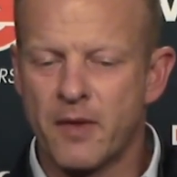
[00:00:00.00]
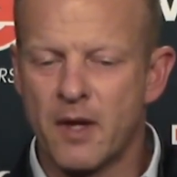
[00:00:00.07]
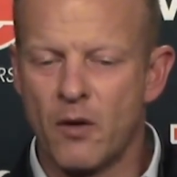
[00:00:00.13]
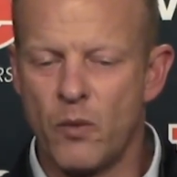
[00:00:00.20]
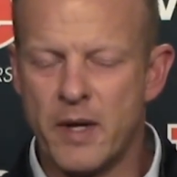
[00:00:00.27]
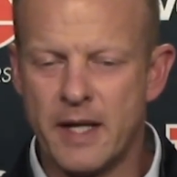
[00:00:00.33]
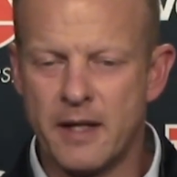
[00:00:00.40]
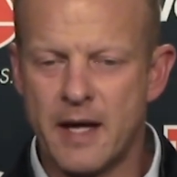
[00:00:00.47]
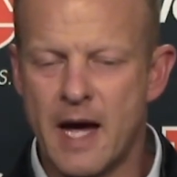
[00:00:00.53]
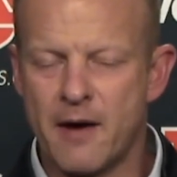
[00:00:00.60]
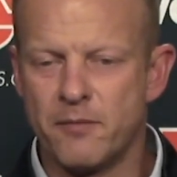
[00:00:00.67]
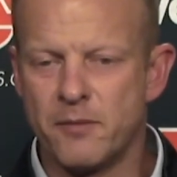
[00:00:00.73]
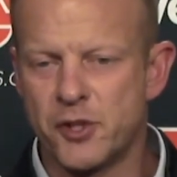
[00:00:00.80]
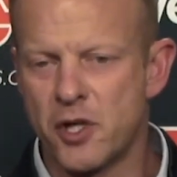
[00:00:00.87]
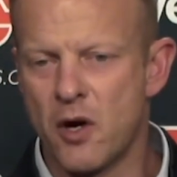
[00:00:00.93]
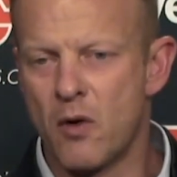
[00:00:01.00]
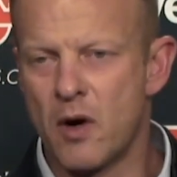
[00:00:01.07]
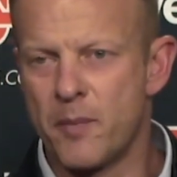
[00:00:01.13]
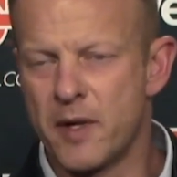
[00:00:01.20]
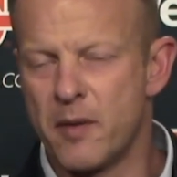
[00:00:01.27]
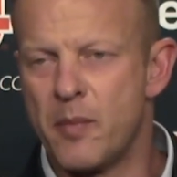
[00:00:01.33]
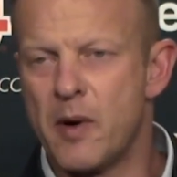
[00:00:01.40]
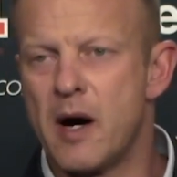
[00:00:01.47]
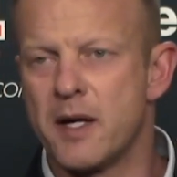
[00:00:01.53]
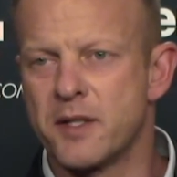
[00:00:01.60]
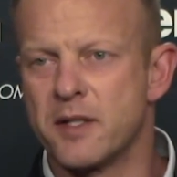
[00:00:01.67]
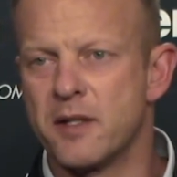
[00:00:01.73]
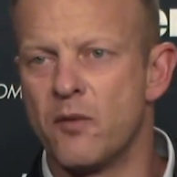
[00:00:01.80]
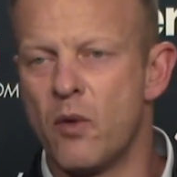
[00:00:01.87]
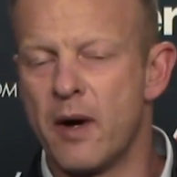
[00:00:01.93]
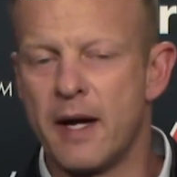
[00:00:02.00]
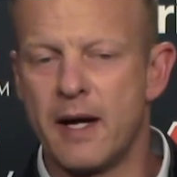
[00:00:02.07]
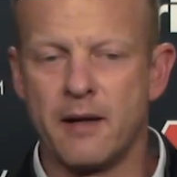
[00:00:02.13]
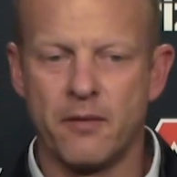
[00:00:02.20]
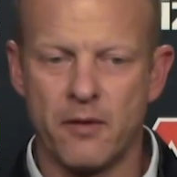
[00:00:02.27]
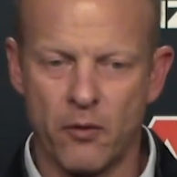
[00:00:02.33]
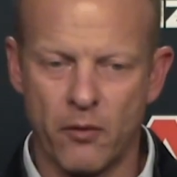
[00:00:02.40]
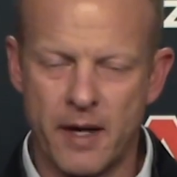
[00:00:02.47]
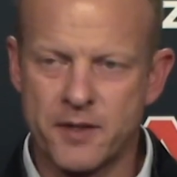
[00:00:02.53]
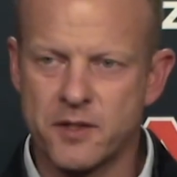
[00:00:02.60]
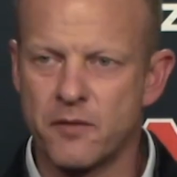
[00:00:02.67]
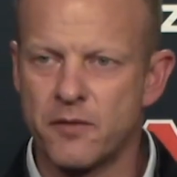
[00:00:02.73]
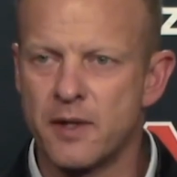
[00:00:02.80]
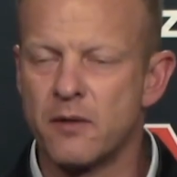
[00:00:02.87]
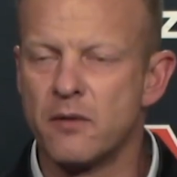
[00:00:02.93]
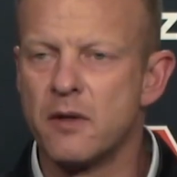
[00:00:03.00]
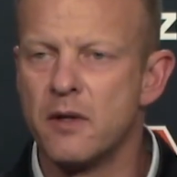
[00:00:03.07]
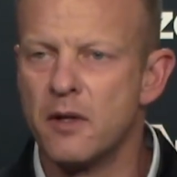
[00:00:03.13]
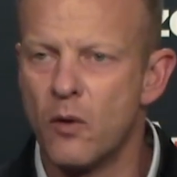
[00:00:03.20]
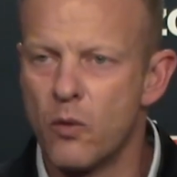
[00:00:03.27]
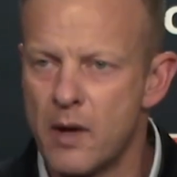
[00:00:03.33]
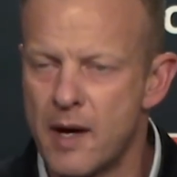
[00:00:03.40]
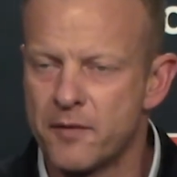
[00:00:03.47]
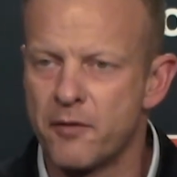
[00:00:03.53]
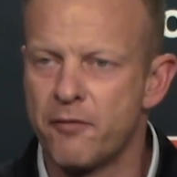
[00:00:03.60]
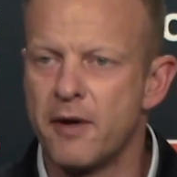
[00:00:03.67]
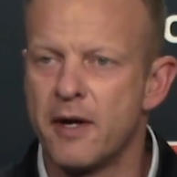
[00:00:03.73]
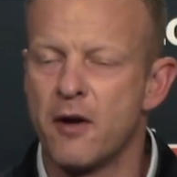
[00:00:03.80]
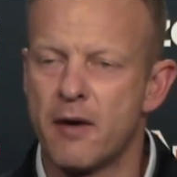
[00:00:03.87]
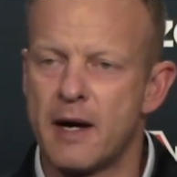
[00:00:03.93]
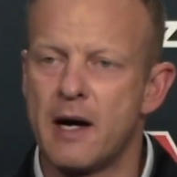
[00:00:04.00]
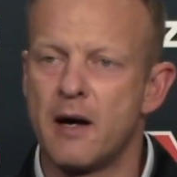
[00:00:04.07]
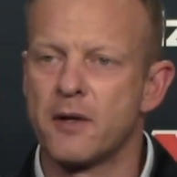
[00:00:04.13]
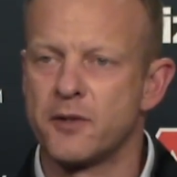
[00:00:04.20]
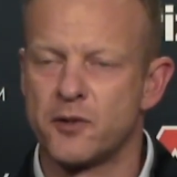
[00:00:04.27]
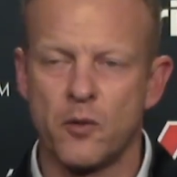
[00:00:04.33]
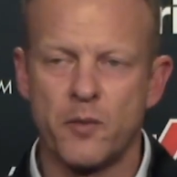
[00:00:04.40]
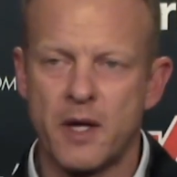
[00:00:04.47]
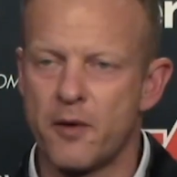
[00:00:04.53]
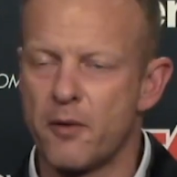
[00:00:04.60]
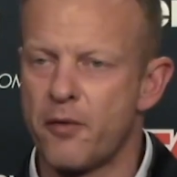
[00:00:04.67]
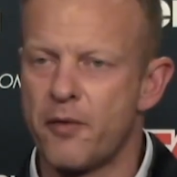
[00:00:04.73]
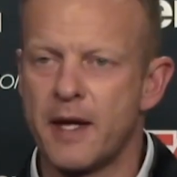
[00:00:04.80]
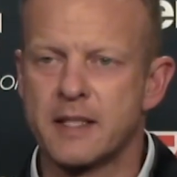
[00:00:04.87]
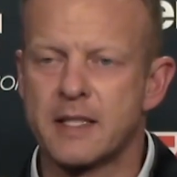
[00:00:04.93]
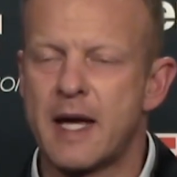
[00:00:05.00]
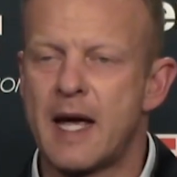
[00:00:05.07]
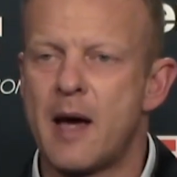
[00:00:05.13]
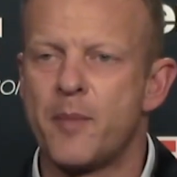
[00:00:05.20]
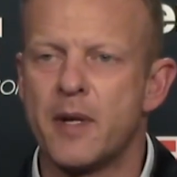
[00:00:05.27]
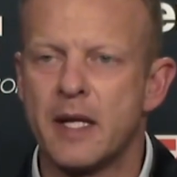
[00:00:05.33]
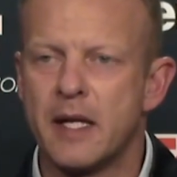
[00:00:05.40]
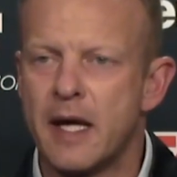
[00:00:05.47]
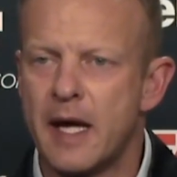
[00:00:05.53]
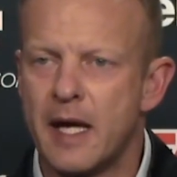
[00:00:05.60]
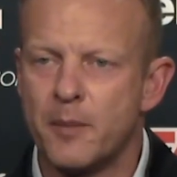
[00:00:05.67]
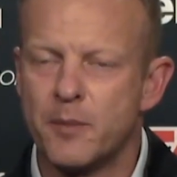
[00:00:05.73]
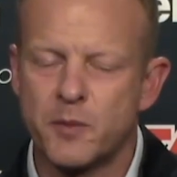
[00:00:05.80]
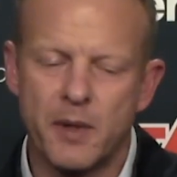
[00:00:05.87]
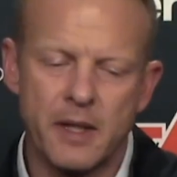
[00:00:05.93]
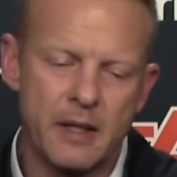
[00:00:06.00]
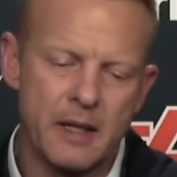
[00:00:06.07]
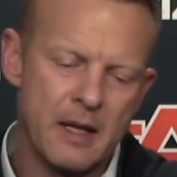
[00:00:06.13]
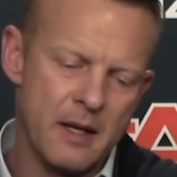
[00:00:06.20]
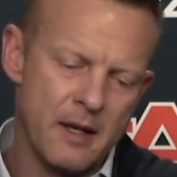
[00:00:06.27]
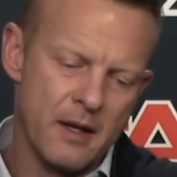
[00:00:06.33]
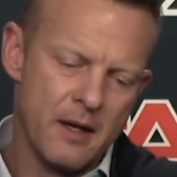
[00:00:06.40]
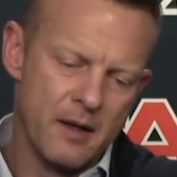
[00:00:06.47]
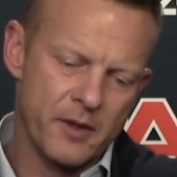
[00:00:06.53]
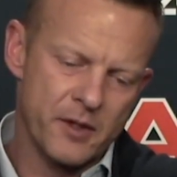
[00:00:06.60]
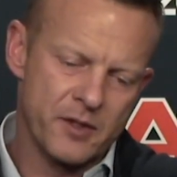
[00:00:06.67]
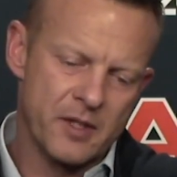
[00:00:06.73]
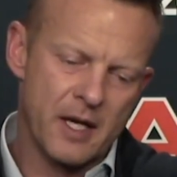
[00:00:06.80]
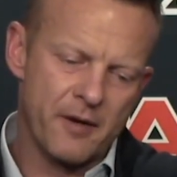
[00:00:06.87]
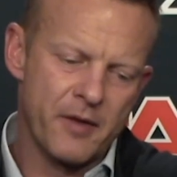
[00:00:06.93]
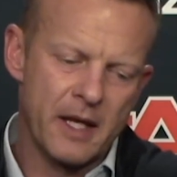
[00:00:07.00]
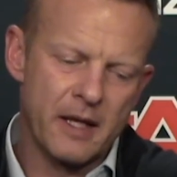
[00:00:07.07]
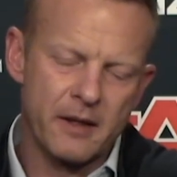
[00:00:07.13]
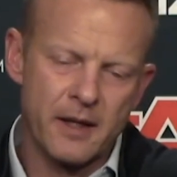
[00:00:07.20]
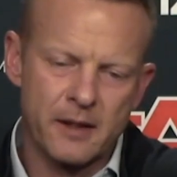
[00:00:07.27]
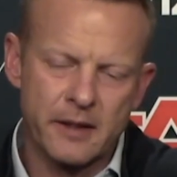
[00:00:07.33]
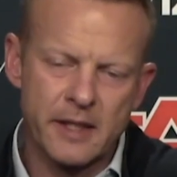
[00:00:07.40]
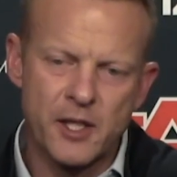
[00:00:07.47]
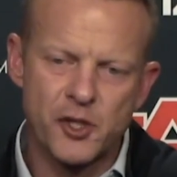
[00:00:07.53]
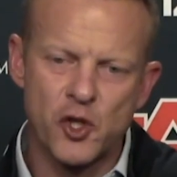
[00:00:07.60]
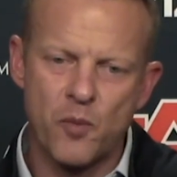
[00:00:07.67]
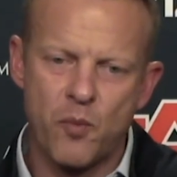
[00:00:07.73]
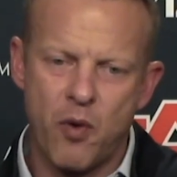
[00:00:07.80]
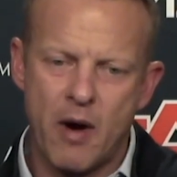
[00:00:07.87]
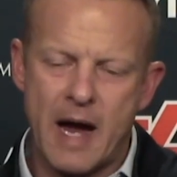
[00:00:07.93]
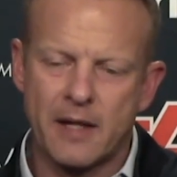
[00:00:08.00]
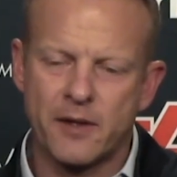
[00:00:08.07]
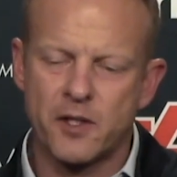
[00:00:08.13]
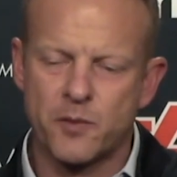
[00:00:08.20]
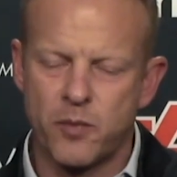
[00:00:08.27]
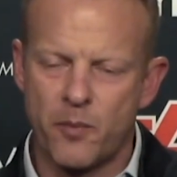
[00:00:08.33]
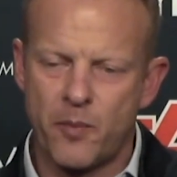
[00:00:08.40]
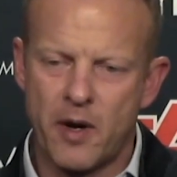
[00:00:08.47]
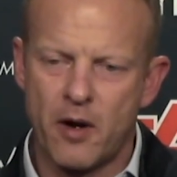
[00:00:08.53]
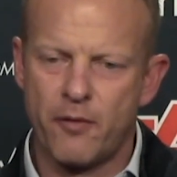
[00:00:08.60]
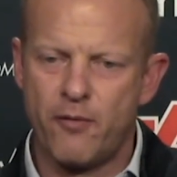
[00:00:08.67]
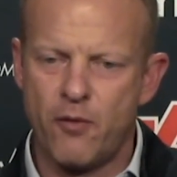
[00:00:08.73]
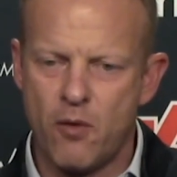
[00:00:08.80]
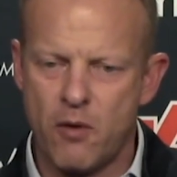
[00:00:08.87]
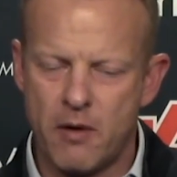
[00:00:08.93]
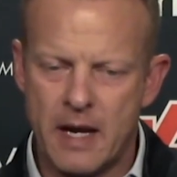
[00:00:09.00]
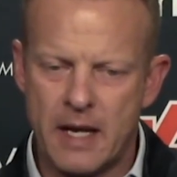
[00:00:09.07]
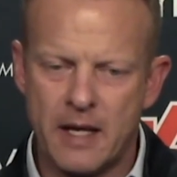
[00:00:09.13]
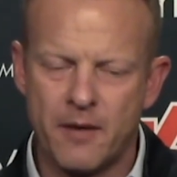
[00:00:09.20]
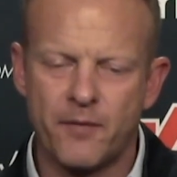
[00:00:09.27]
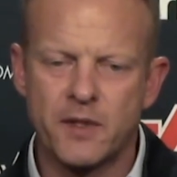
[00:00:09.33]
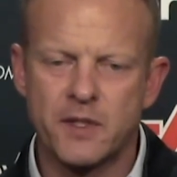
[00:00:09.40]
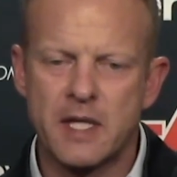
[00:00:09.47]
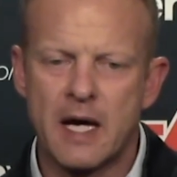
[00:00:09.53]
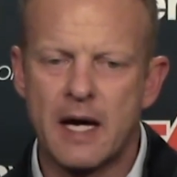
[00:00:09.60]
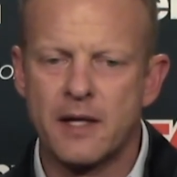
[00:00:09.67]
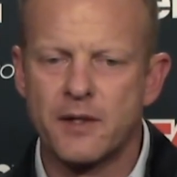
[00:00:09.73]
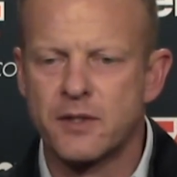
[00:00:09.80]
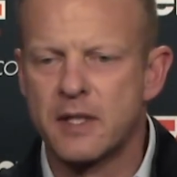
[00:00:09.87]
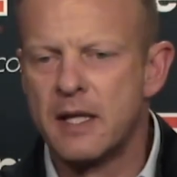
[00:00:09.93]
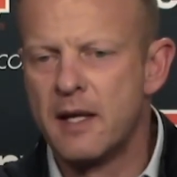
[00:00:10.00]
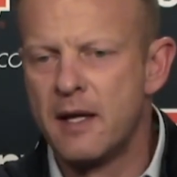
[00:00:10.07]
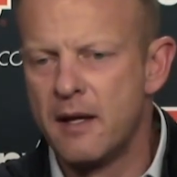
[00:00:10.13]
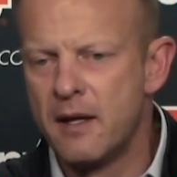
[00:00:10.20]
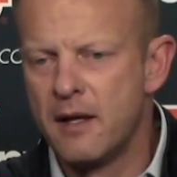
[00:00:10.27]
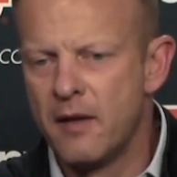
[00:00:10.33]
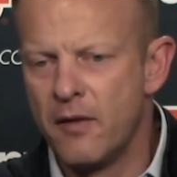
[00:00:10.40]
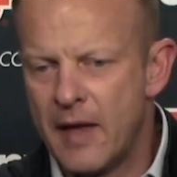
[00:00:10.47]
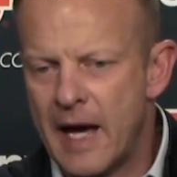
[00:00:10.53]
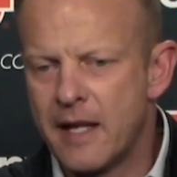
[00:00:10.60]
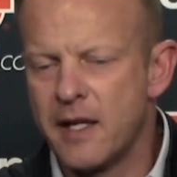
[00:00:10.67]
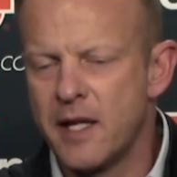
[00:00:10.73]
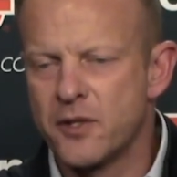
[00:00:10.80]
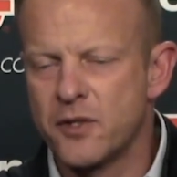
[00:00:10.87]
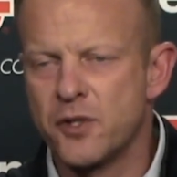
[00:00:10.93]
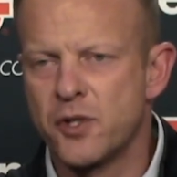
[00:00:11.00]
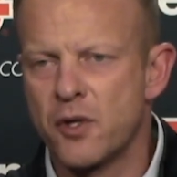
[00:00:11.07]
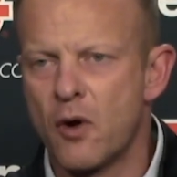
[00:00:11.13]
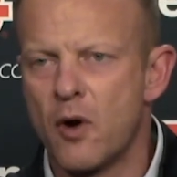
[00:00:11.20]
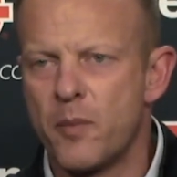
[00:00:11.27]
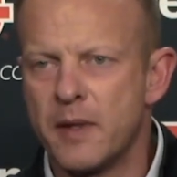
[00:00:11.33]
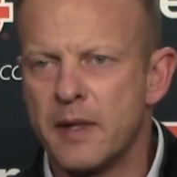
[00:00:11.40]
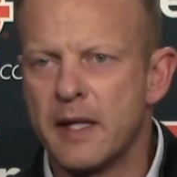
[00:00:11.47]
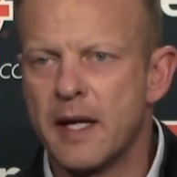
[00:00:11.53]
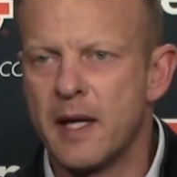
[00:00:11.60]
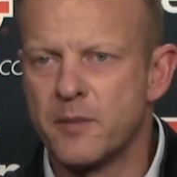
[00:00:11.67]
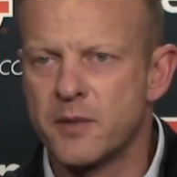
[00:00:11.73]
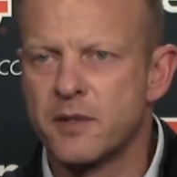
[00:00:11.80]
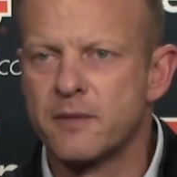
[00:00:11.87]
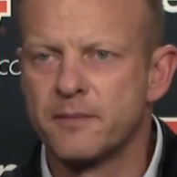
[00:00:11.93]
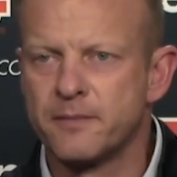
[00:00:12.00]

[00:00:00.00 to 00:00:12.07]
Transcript: we need to have them show up in a positive way. The rest of it, you know, we'll have to figure out, because there'll be other things that happen in games, but the stuff that at least you practice, prepare for, and emphasize, that needs to show up in the games.